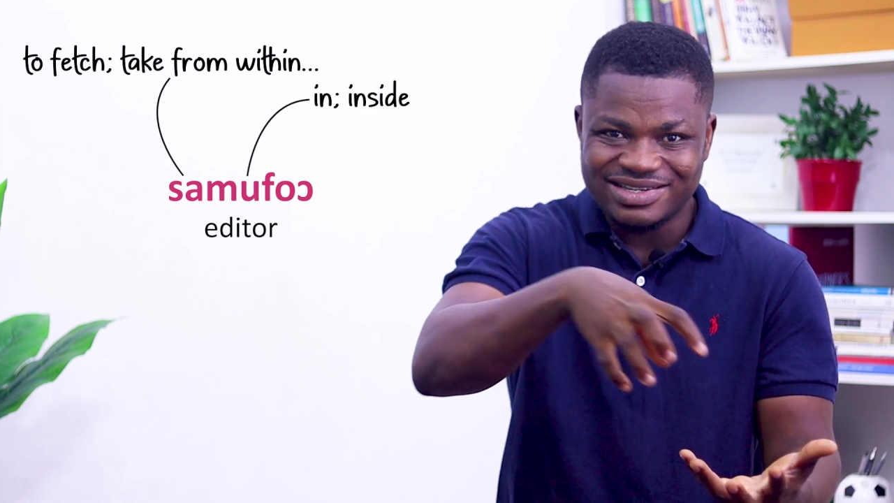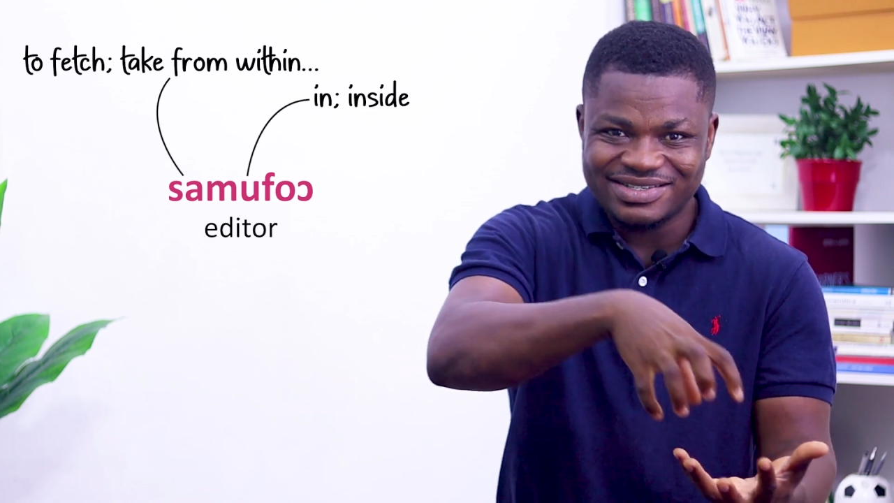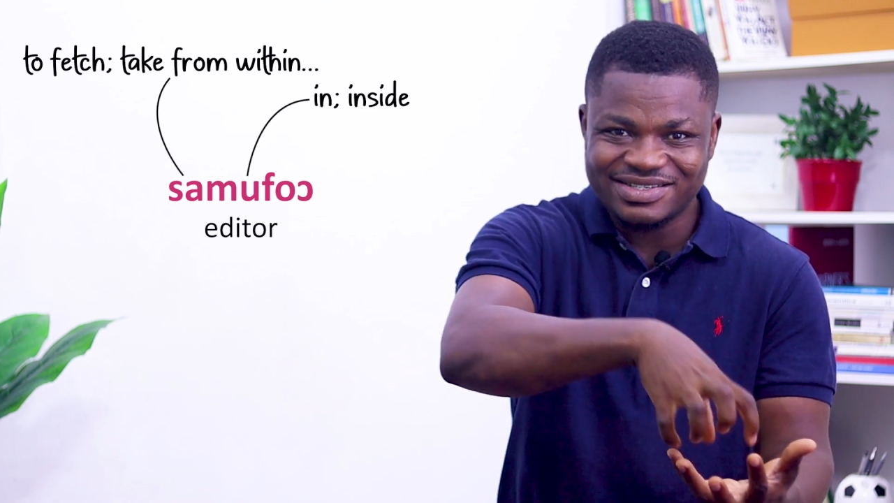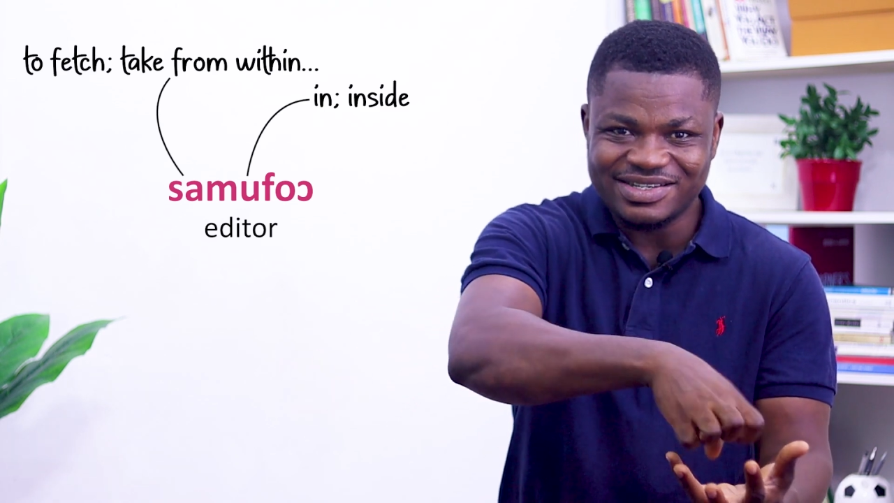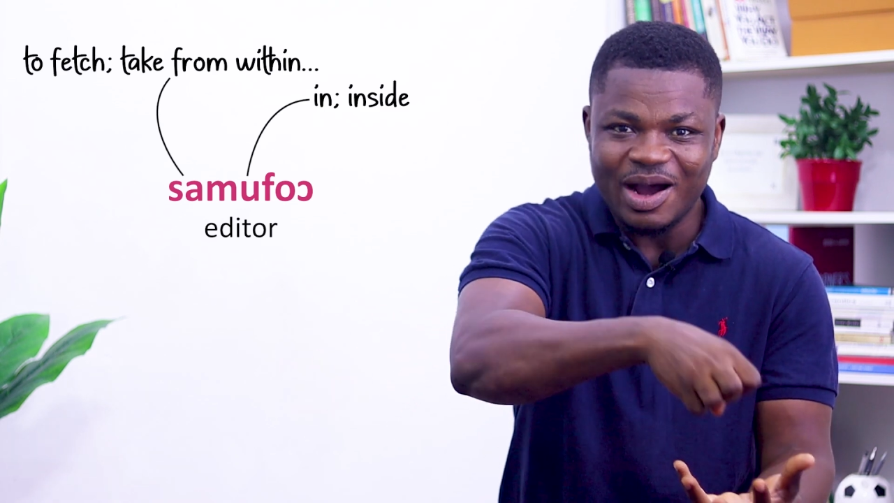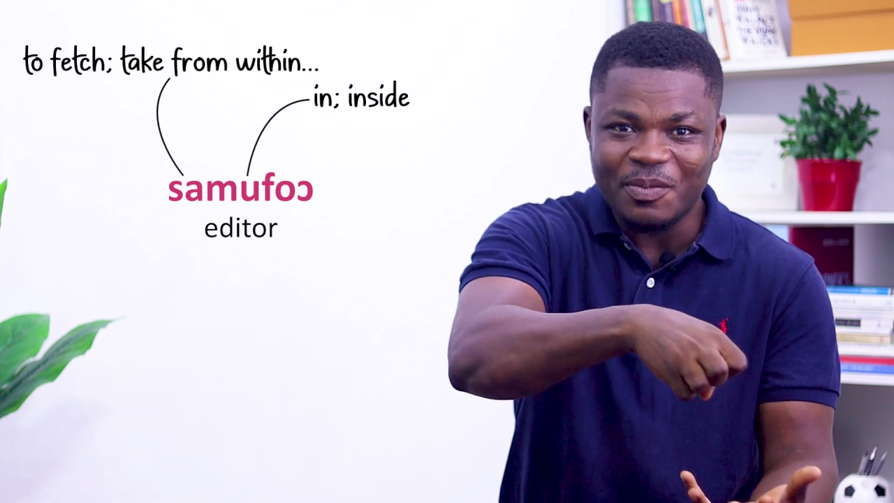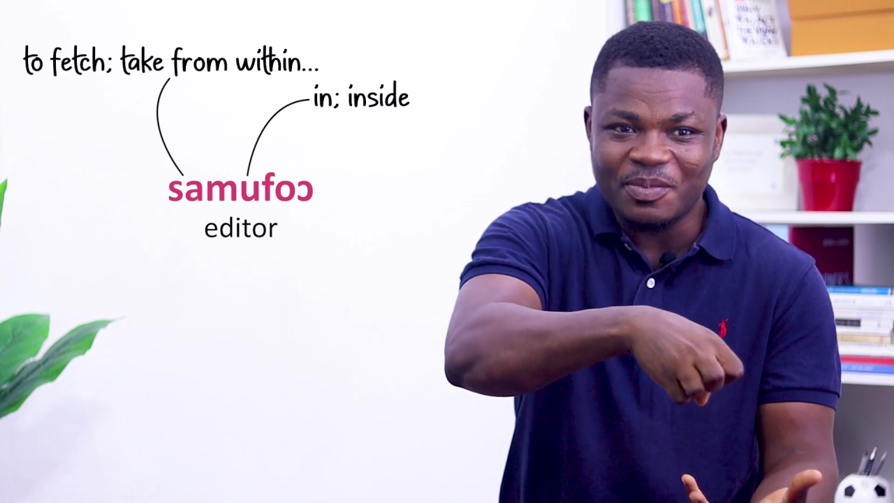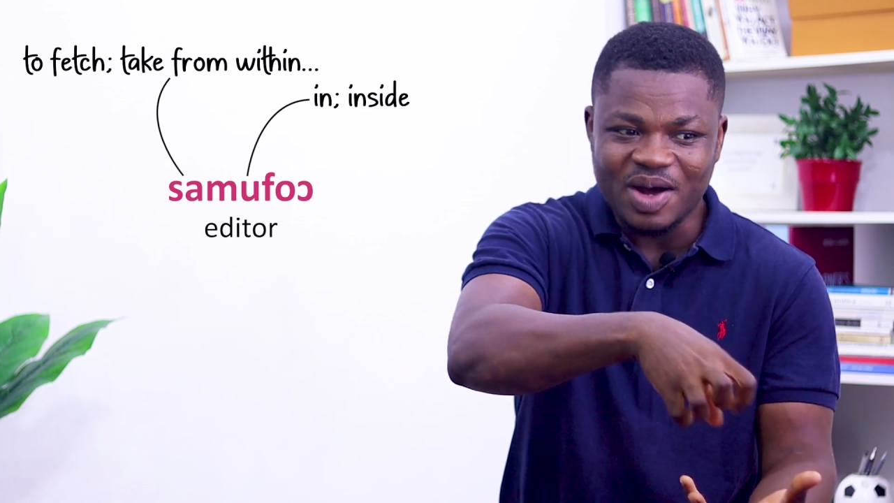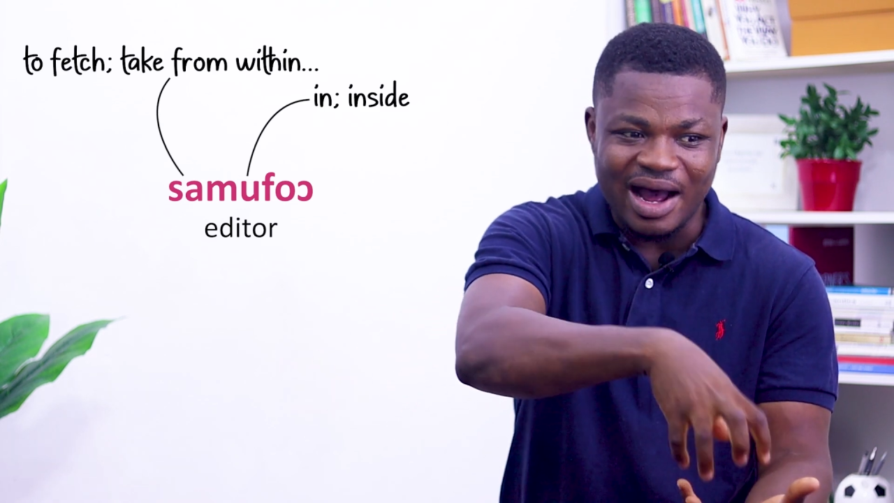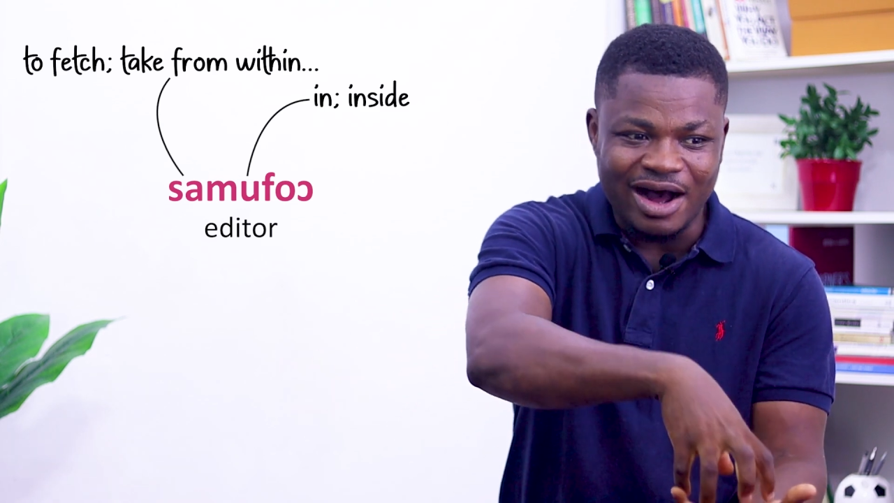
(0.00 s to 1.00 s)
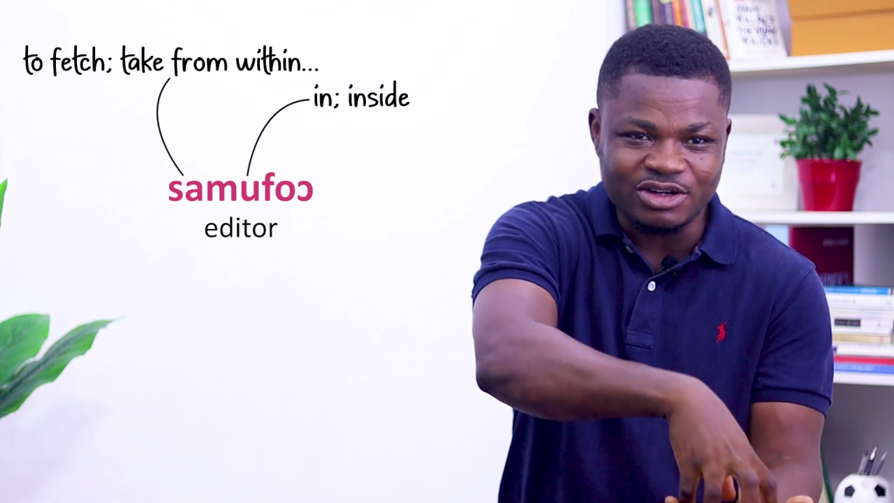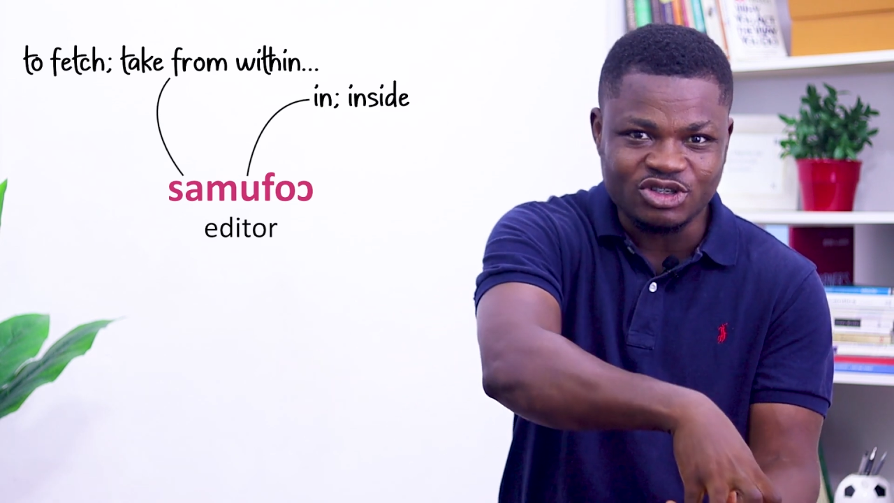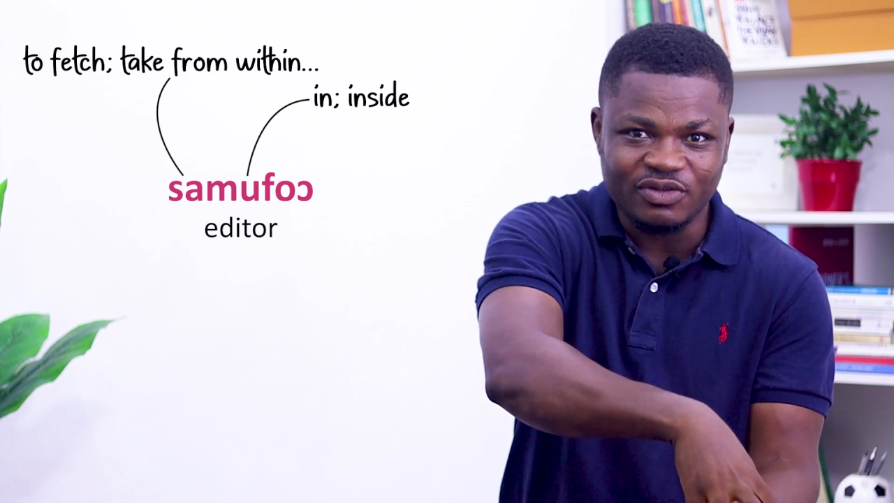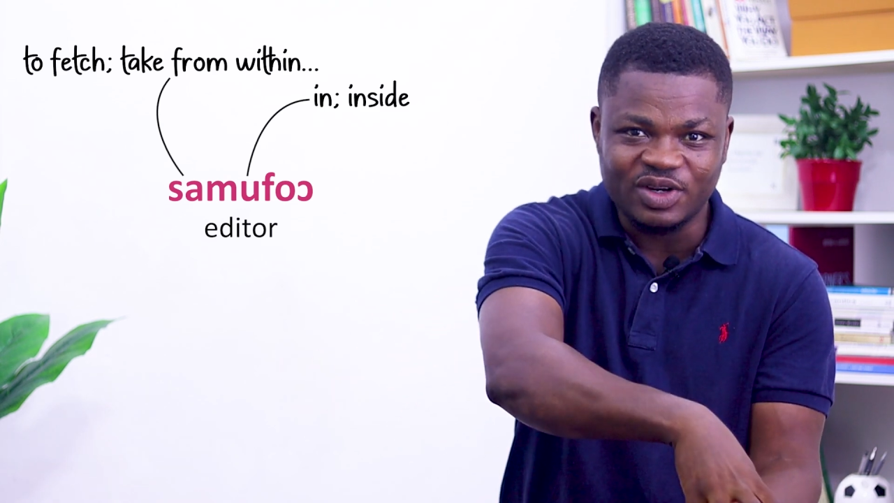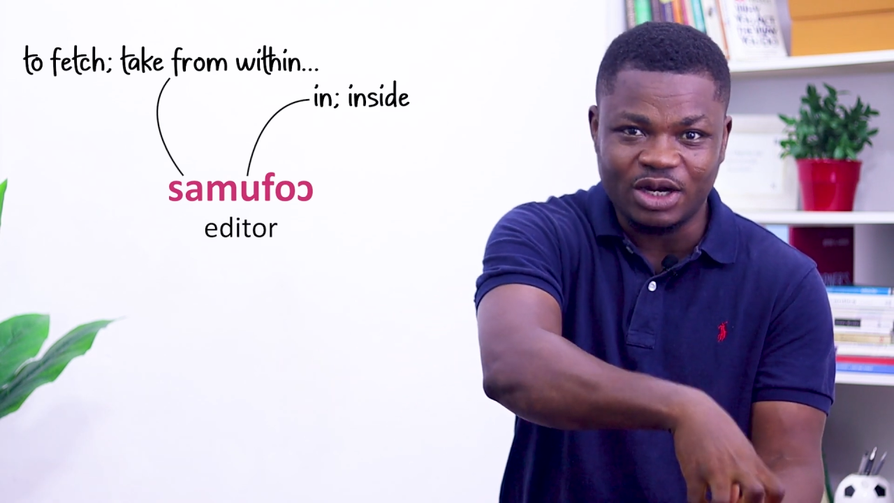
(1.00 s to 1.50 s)
some
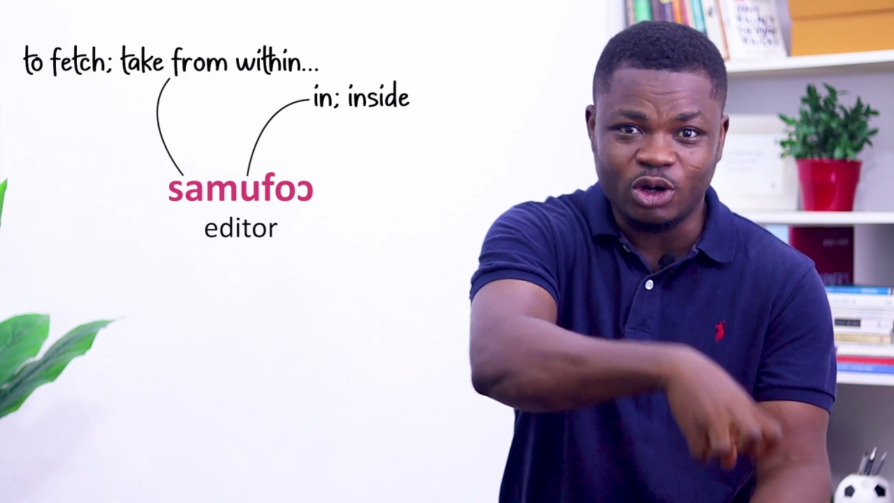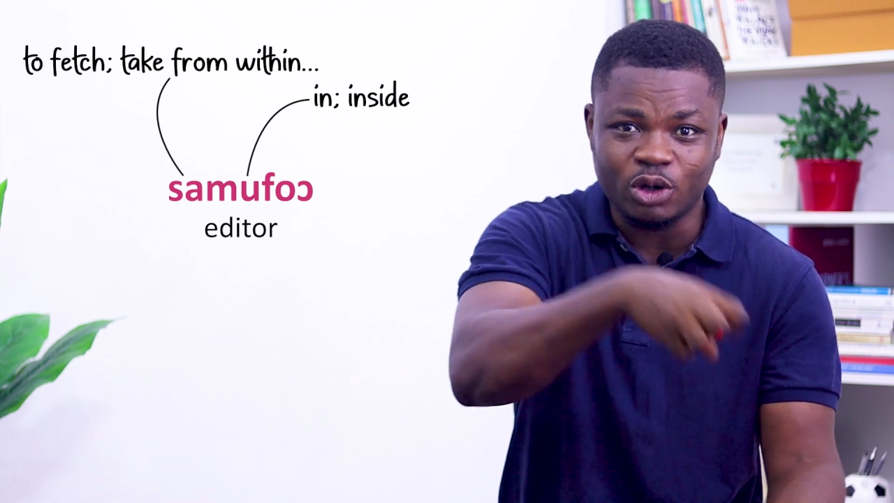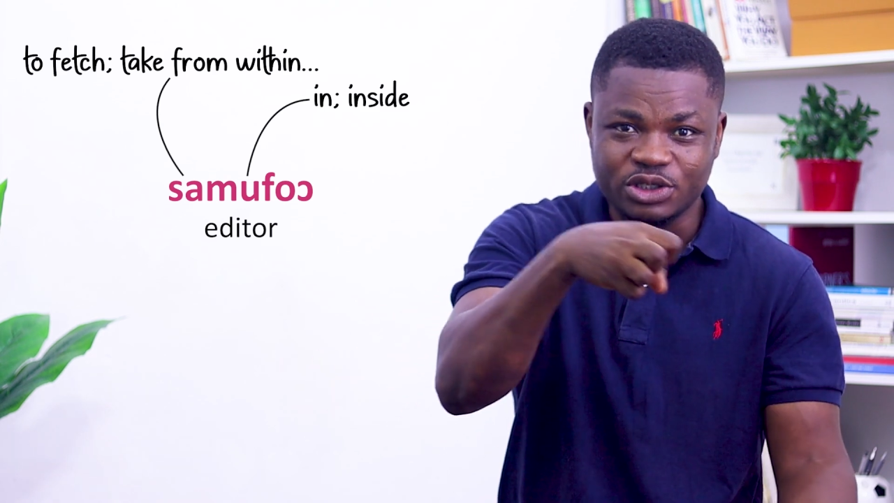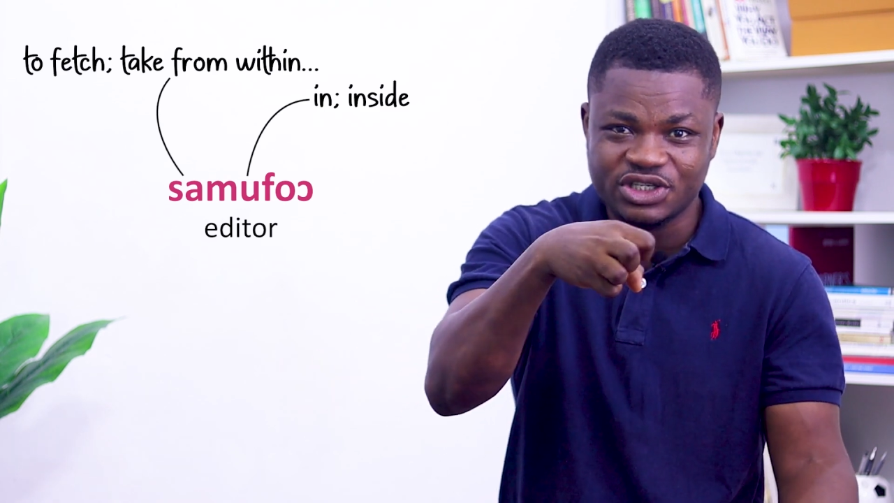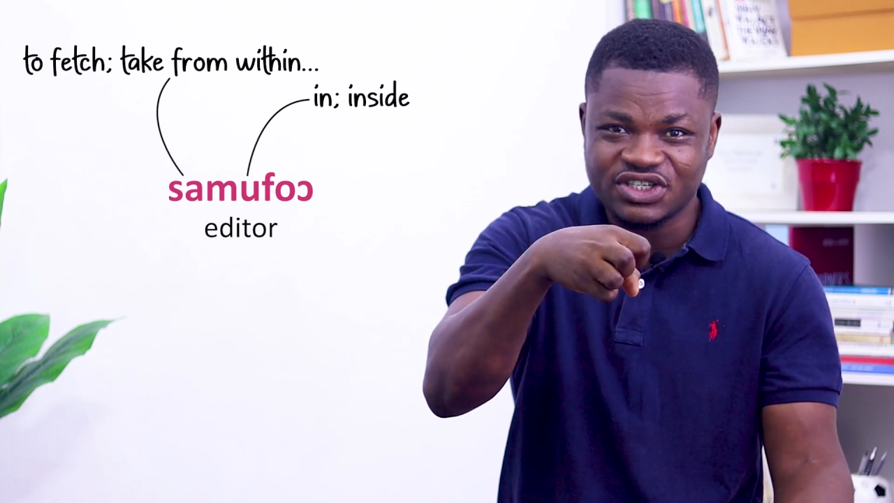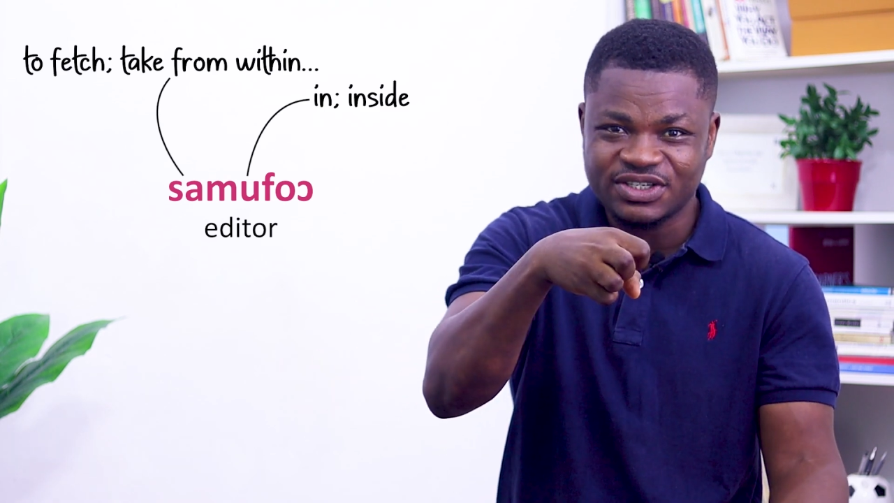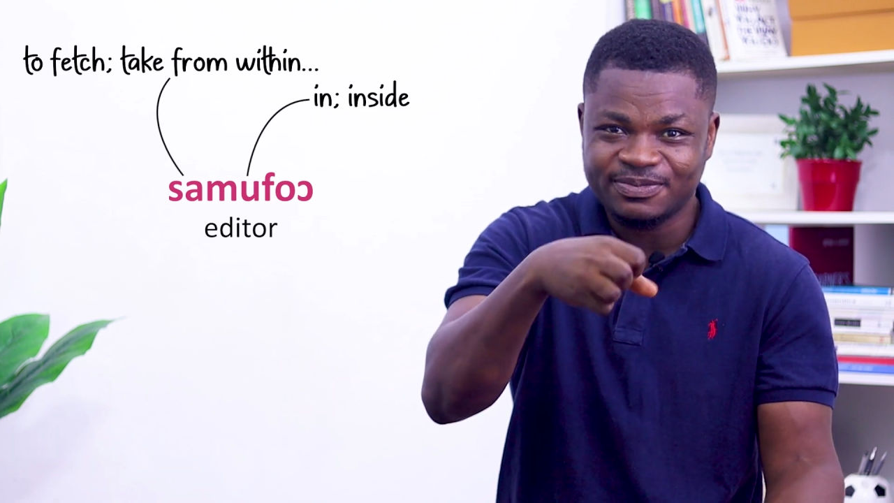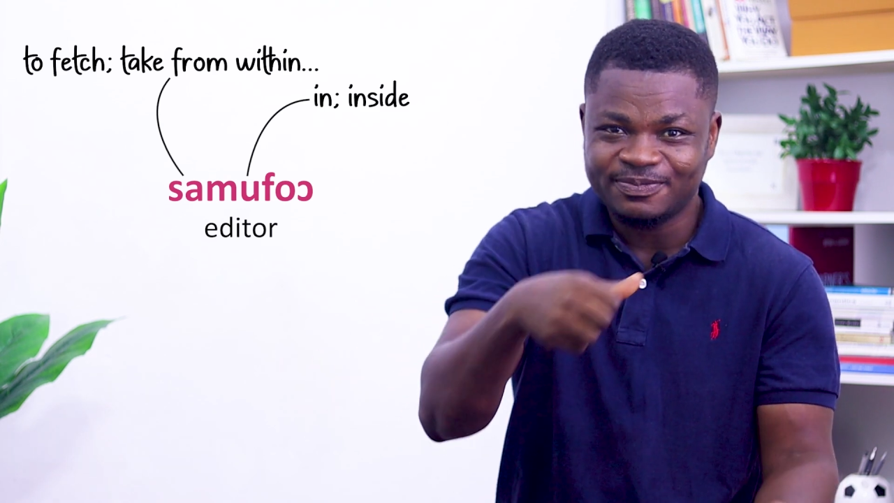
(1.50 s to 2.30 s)
out of the lot